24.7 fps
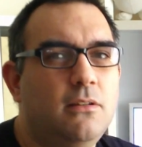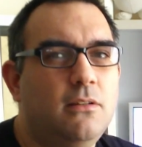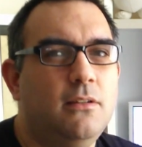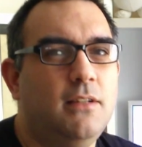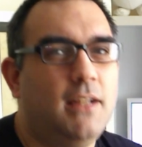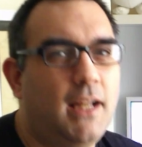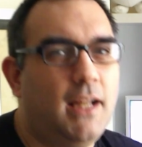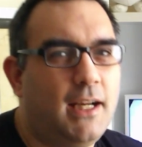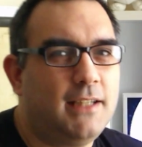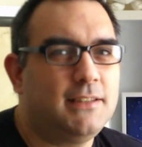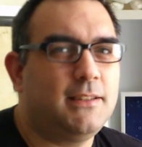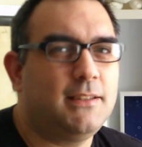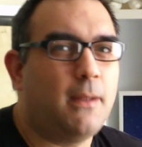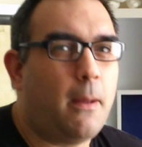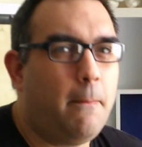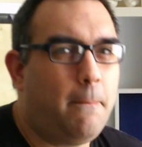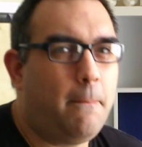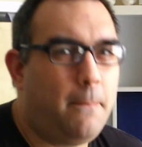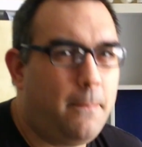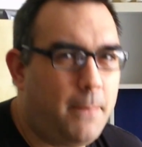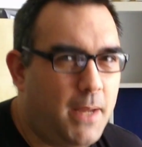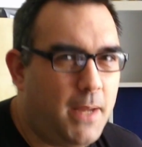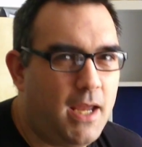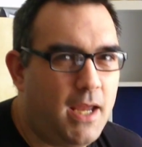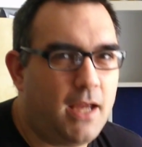That's a
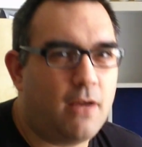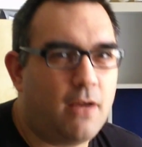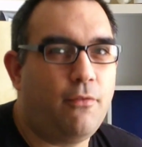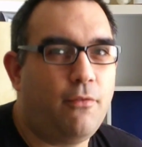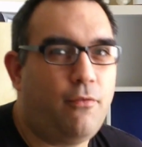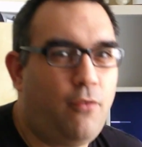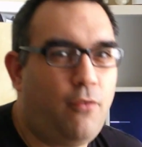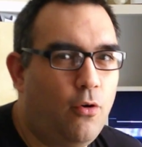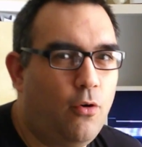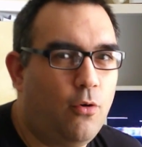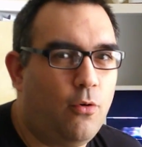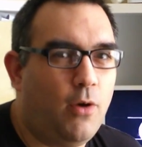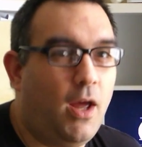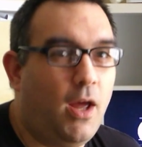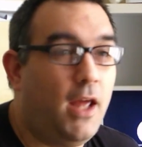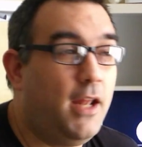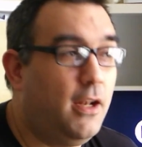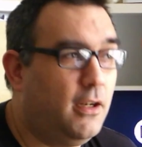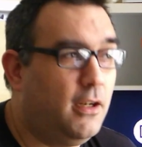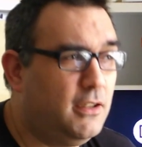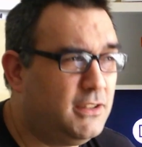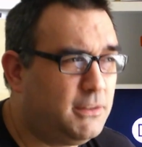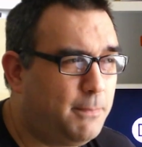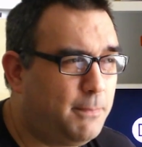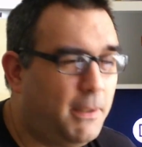big flaw,
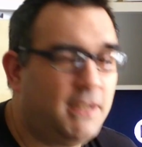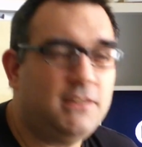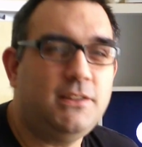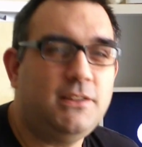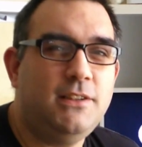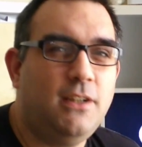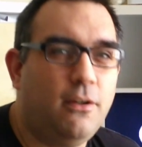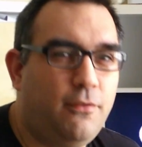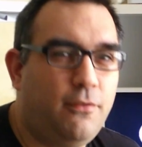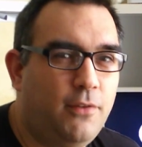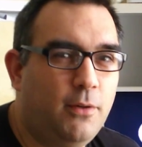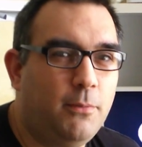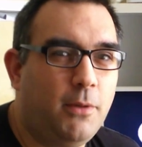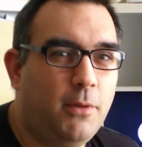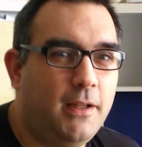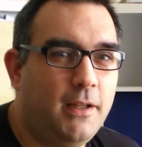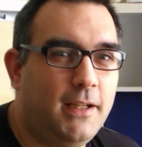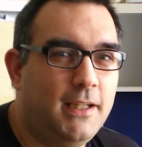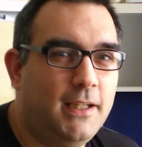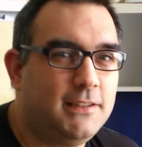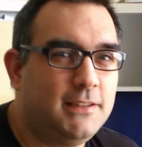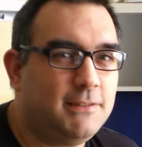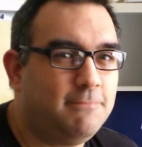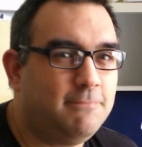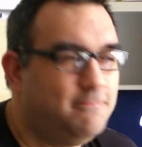and especially in a film like
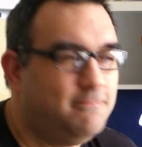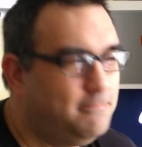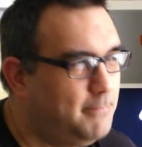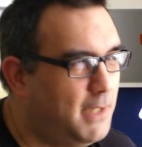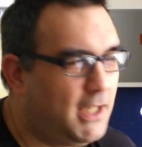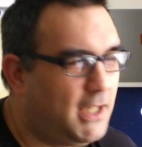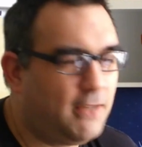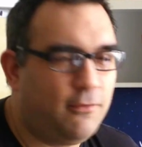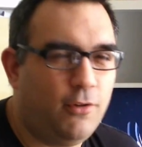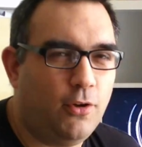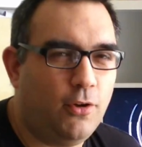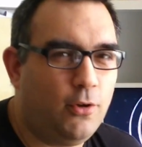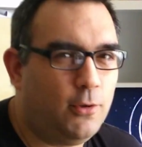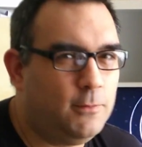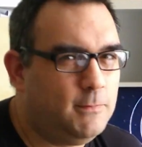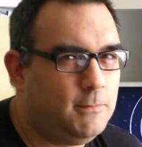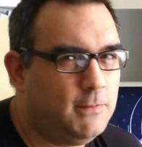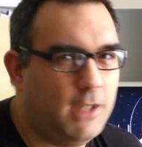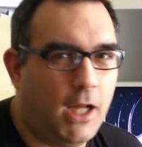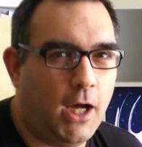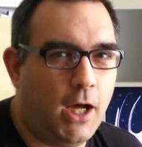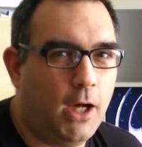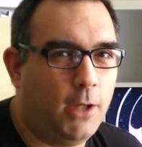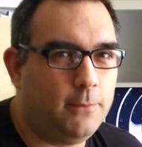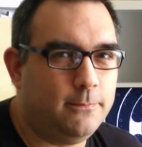this. Big flaw,
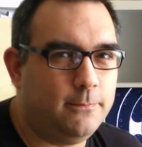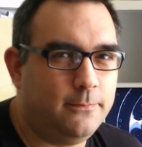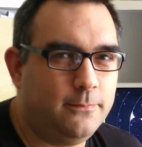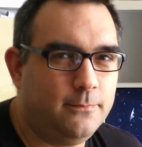no.